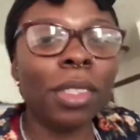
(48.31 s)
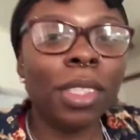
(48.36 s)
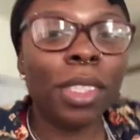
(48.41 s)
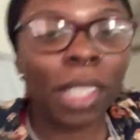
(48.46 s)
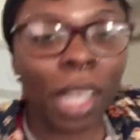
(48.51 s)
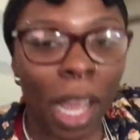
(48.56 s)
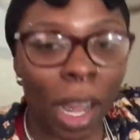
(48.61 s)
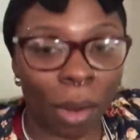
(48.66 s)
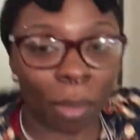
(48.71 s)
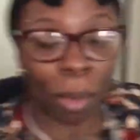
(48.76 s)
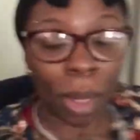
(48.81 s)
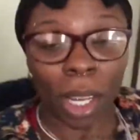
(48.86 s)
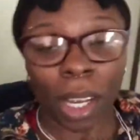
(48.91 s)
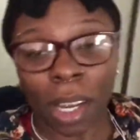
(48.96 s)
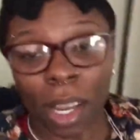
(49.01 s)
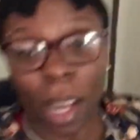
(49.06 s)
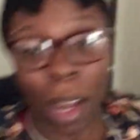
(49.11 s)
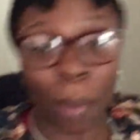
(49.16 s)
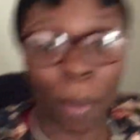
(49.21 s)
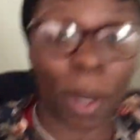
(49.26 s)
now me
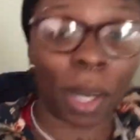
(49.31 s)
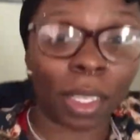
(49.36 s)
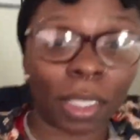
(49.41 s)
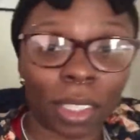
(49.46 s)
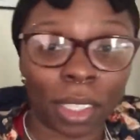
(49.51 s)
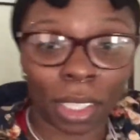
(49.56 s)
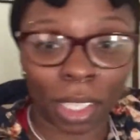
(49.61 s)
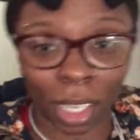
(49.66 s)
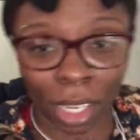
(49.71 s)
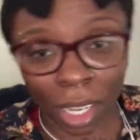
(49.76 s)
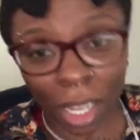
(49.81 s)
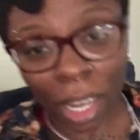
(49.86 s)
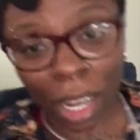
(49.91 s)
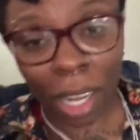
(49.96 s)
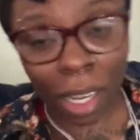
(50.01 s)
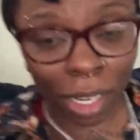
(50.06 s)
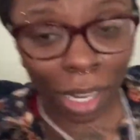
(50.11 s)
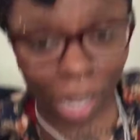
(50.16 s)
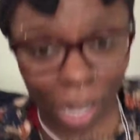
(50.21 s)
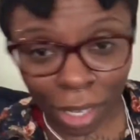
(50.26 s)
personally
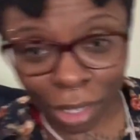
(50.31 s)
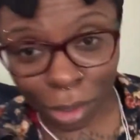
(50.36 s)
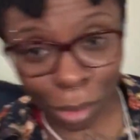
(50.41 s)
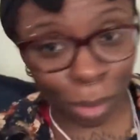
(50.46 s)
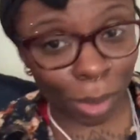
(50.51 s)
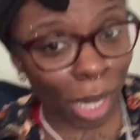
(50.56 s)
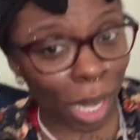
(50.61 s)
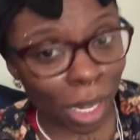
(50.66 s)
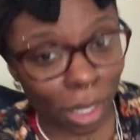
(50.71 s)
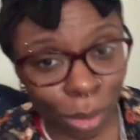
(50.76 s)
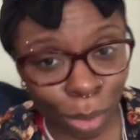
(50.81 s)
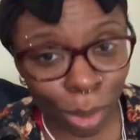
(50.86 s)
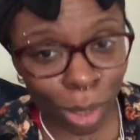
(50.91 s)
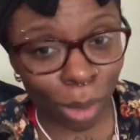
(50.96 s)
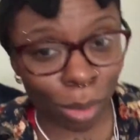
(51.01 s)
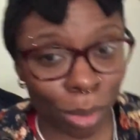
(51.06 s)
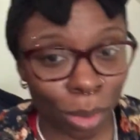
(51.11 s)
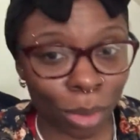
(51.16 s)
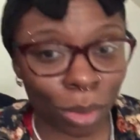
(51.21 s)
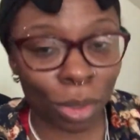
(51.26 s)
I, do i don't bother
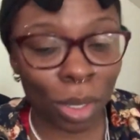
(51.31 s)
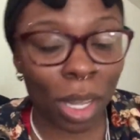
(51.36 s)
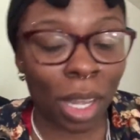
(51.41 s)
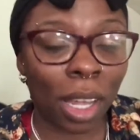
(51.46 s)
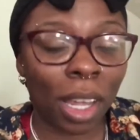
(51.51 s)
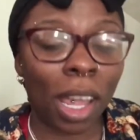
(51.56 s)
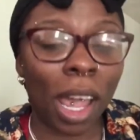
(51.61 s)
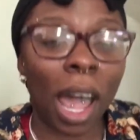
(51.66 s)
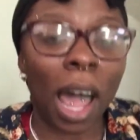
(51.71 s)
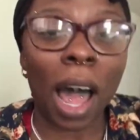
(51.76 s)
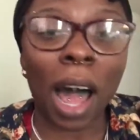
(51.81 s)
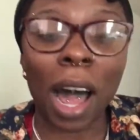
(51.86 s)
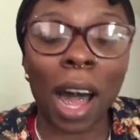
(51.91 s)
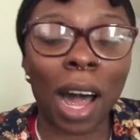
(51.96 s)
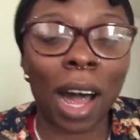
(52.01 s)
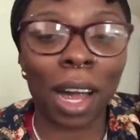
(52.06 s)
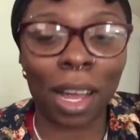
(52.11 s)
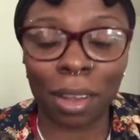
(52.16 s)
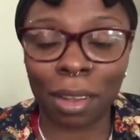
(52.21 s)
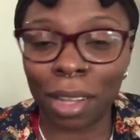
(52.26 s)
people
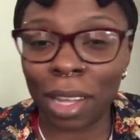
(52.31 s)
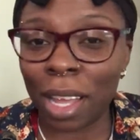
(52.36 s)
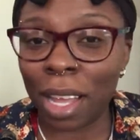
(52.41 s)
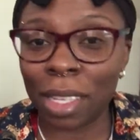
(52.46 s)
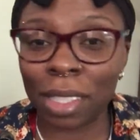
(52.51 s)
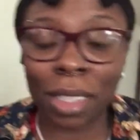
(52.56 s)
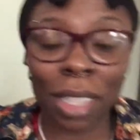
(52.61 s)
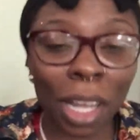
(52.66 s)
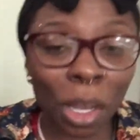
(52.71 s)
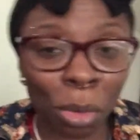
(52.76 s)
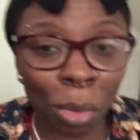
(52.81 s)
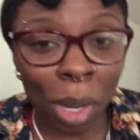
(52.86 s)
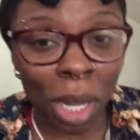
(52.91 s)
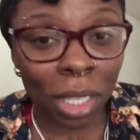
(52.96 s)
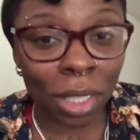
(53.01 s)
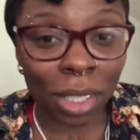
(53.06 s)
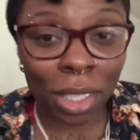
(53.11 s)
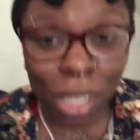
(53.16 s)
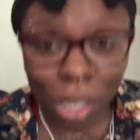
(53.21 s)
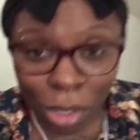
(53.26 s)
i stay to
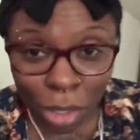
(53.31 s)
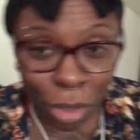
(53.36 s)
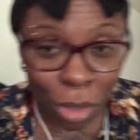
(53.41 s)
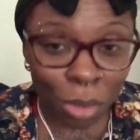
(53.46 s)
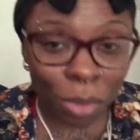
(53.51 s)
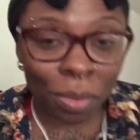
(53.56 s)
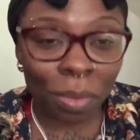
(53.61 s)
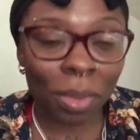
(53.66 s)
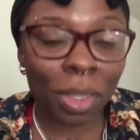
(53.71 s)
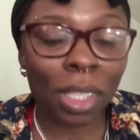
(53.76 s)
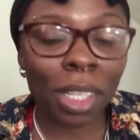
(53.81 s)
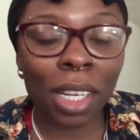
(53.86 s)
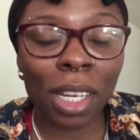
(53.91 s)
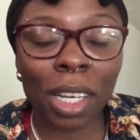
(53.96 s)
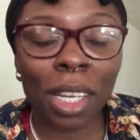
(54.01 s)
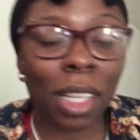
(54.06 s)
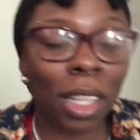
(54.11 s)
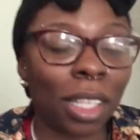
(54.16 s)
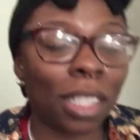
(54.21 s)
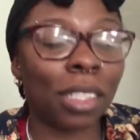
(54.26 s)
myself
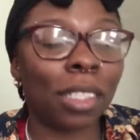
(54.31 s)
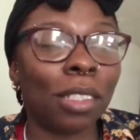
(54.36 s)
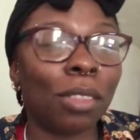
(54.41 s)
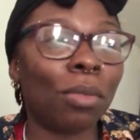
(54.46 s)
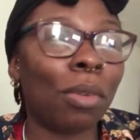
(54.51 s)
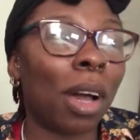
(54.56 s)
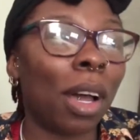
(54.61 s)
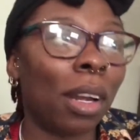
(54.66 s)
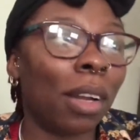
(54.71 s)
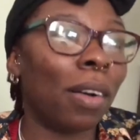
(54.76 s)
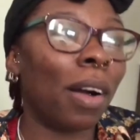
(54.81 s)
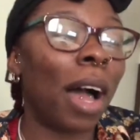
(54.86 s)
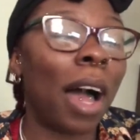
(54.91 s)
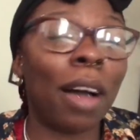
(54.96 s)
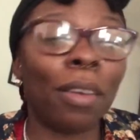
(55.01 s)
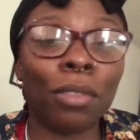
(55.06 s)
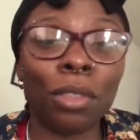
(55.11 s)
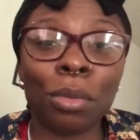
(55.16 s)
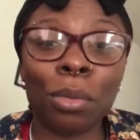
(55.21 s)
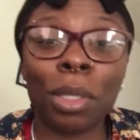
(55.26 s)
this is why i don't
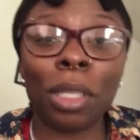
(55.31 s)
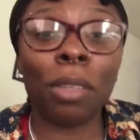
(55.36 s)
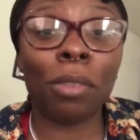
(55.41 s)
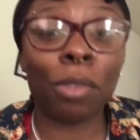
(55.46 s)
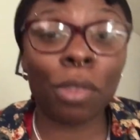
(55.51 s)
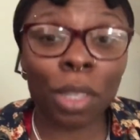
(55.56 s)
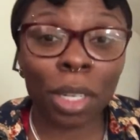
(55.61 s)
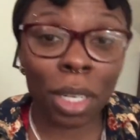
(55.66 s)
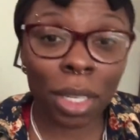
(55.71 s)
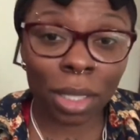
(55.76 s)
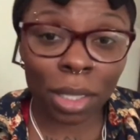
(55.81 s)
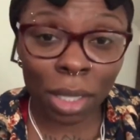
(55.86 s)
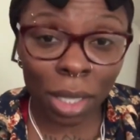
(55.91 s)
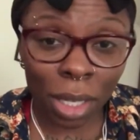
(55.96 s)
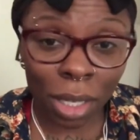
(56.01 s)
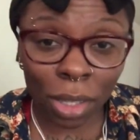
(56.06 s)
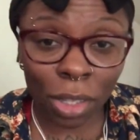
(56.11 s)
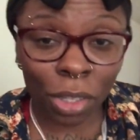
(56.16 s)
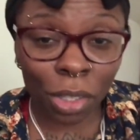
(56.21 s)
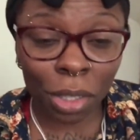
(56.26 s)
have too many friends
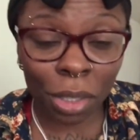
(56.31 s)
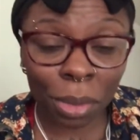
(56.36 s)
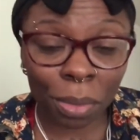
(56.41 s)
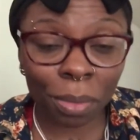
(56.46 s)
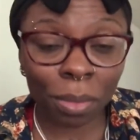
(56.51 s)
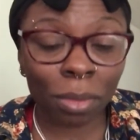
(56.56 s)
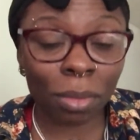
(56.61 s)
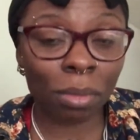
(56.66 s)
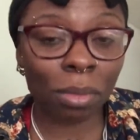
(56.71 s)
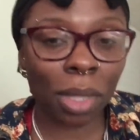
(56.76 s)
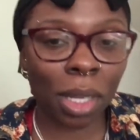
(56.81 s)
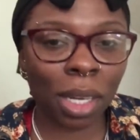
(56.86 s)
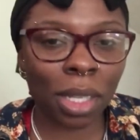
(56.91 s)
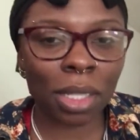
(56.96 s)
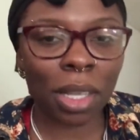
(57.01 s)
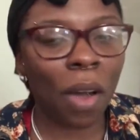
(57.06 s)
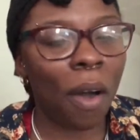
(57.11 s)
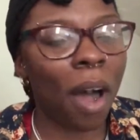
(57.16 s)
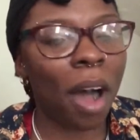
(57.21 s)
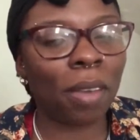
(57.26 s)
either because
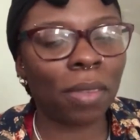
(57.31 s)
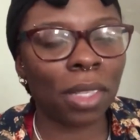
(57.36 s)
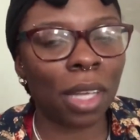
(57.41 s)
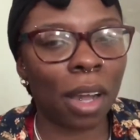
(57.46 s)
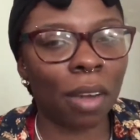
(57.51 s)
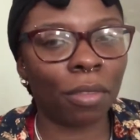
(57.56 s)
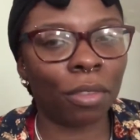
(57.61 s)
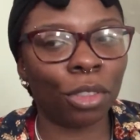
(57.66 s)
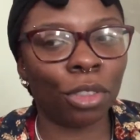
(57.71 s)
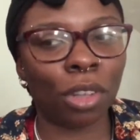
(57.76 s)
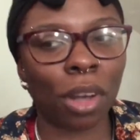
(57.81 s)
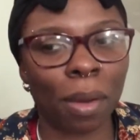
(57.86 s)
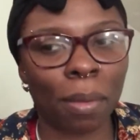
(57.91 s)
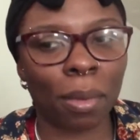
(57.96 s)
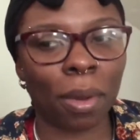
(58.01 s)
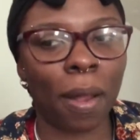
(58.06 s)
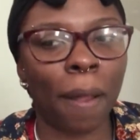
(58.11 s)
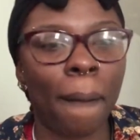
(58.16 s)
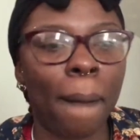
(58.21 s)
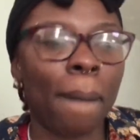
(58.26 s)
i don't have time for
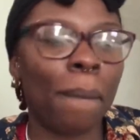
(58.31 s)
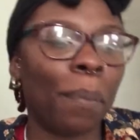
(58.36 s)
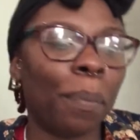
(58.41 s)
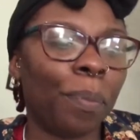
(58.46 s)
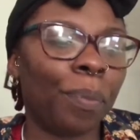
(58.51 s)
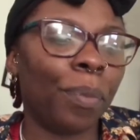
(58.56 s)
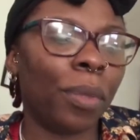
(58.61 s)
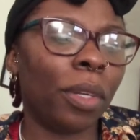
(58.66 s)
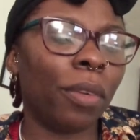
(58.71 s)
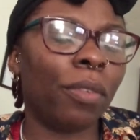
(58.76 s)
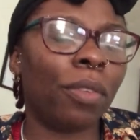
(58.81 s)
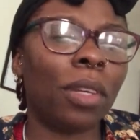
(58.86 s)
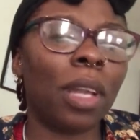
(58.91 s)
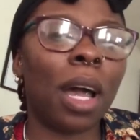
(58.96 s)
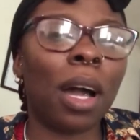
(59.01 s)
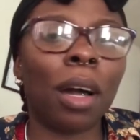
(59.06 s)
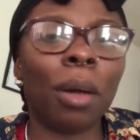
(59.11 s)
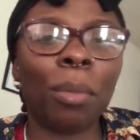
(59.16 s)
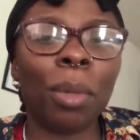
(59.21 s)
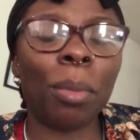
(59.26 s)
drama if you're
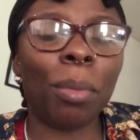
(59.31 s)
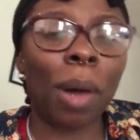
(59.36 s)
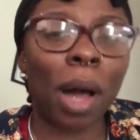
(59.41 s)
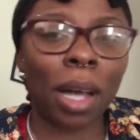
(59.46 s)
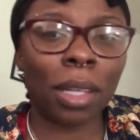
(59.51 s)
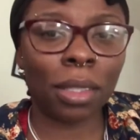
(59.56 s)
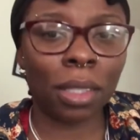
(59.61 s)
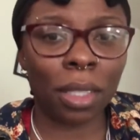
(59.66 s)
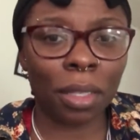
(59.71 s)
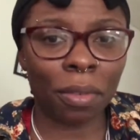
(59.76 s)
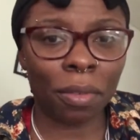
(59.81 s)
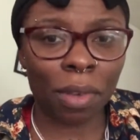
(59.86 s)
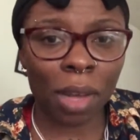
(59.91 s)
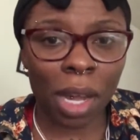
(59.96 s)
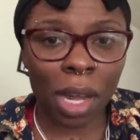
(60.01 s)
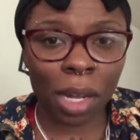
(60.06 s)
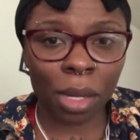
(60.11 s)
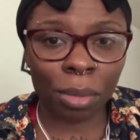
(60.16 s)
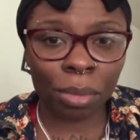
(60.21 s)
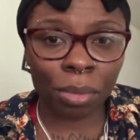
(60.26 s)
not gonna be positive
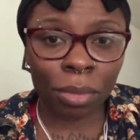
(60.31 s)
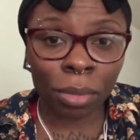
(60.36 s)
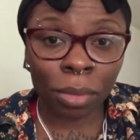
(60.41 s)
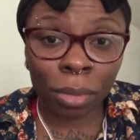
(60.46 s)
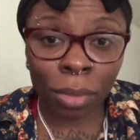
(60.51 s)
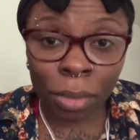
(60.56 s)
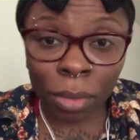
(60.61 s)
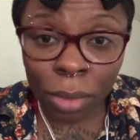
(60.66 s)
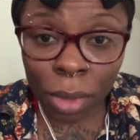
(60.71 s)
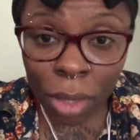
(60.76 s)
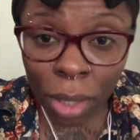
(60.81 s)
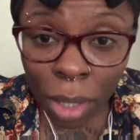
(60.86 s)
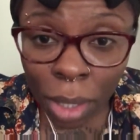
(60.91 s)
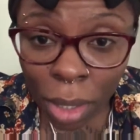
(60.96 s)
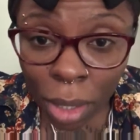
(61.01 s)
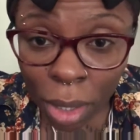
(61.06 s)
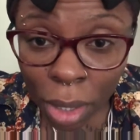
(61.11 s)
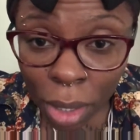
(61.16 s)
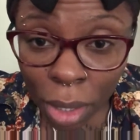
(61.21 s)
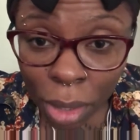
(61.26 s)
fine
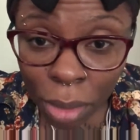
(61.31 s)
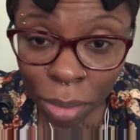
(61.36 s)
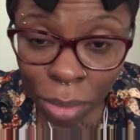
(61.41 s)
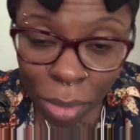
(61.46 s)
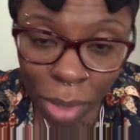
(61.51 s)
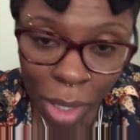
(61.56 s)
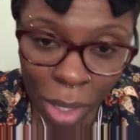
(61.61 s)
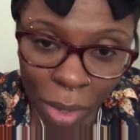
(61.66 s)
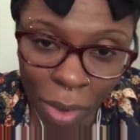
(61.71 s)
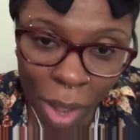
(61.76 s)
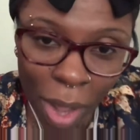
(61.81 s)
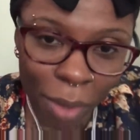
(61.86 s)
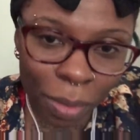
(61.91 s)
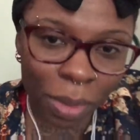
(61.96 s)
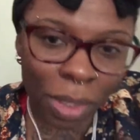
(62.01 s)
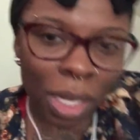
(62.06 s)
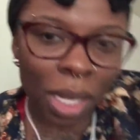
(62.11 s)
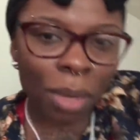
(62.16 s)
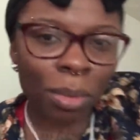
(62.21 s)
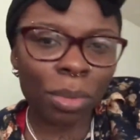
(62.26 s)
and then i don't have
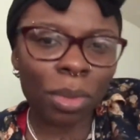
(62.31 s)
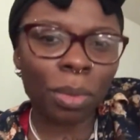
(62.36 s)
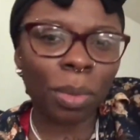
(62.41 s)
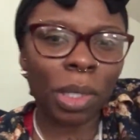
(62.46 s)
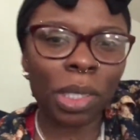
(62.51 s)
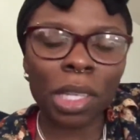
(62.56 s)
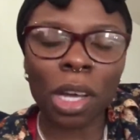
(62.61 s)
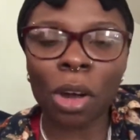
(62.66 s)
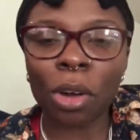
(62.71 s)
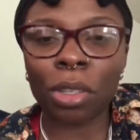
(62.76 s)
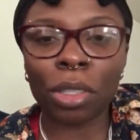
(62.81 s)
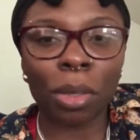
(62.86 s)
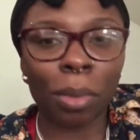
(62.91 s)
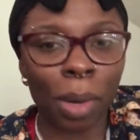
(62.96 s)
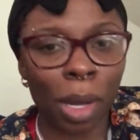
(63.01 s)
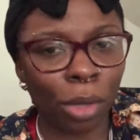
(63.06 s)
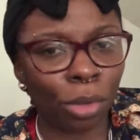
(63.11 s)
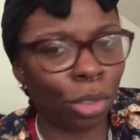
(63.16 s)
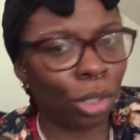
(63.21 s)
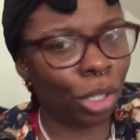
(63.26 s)
time to be talking
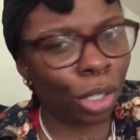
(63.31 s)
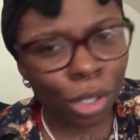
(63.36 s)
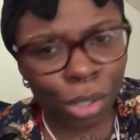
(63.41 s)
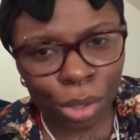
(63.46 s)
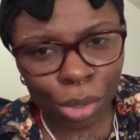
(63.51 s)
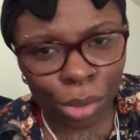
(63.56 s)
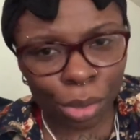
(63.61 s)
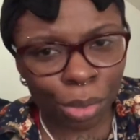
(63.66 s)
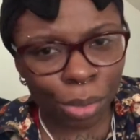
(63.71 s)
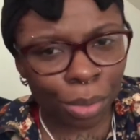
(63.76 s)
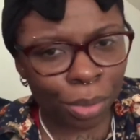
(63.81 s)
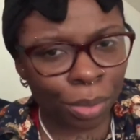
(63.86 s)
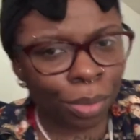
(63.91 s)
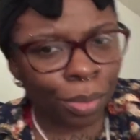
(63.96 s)
about you